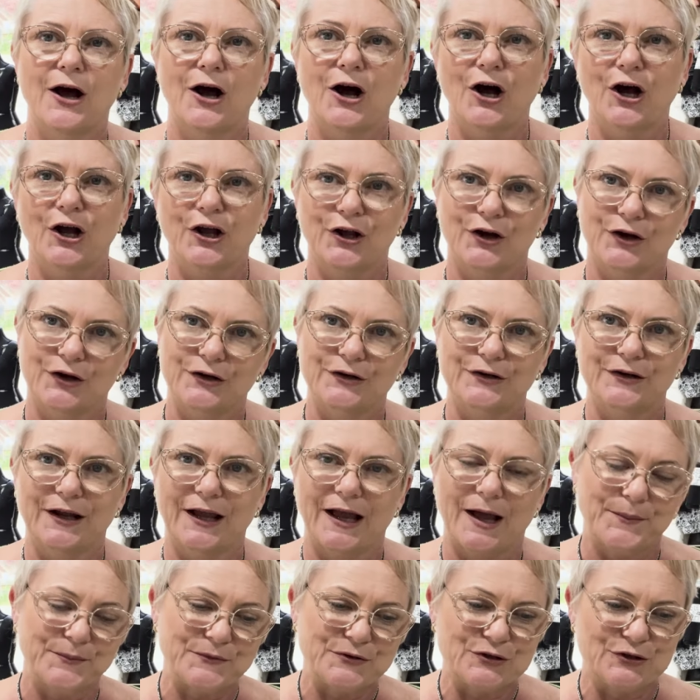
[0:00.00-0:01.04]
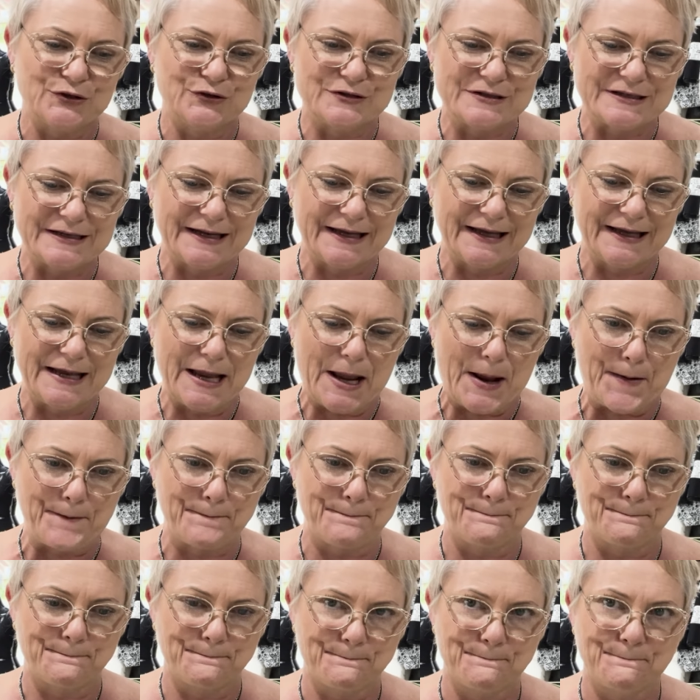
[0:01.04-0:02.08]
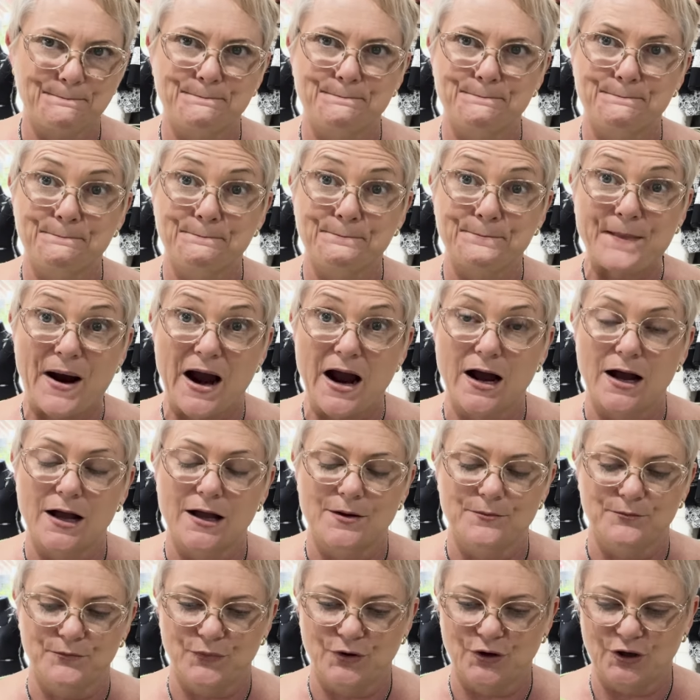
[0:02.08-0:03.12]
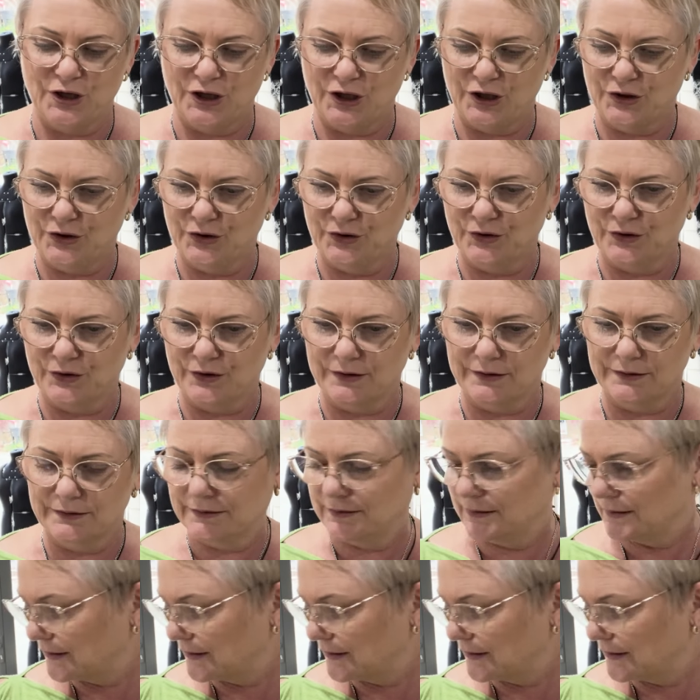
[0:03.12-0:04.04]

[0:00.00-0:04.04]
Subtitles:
I got up to today. Pretty cool.